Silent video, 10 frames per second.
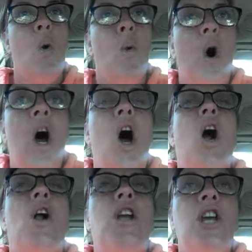What
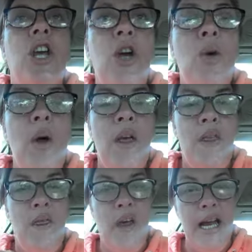are you
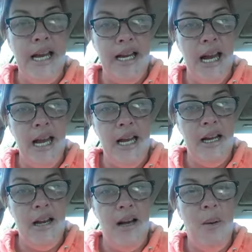thinking
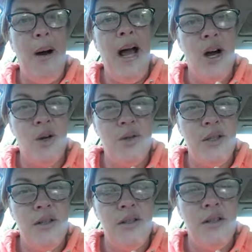
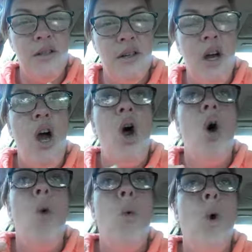about?
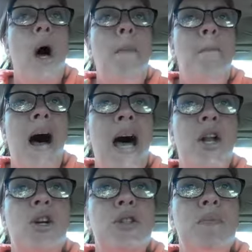What
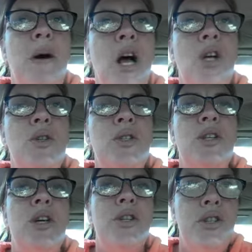matters
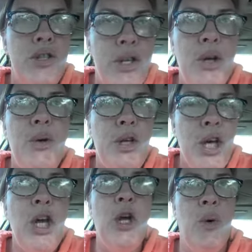most to
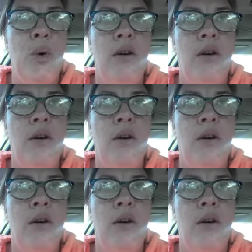you?